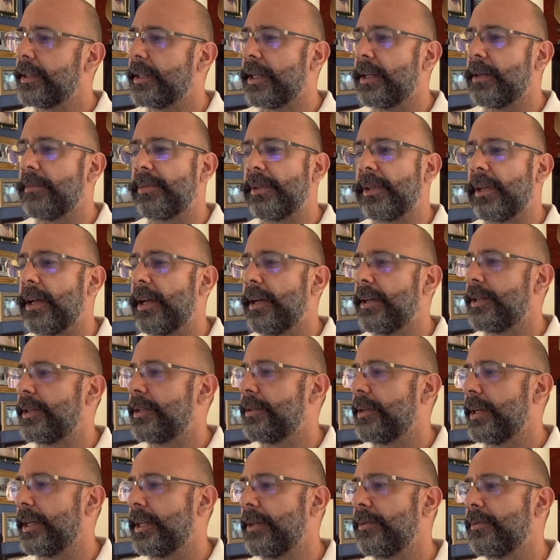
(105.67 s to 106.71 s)
They apply
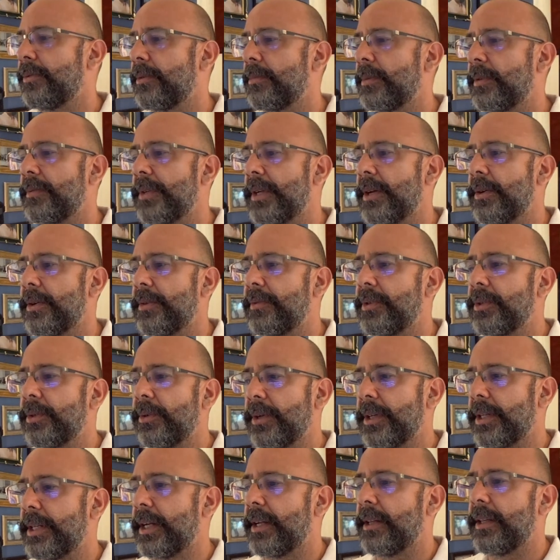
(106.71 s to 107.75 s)
to any form of narrative
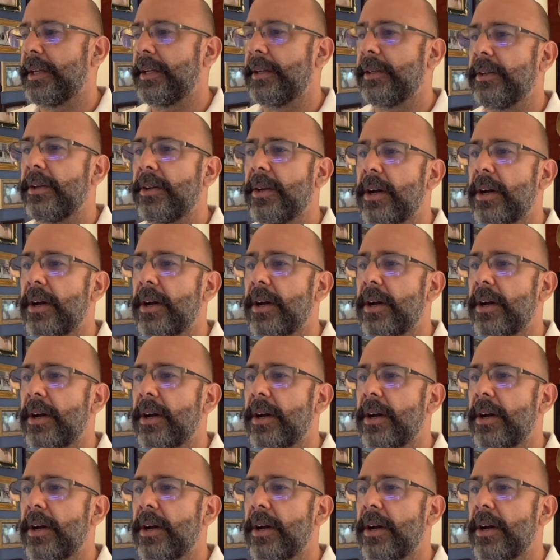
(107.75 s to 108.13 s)
storytelling,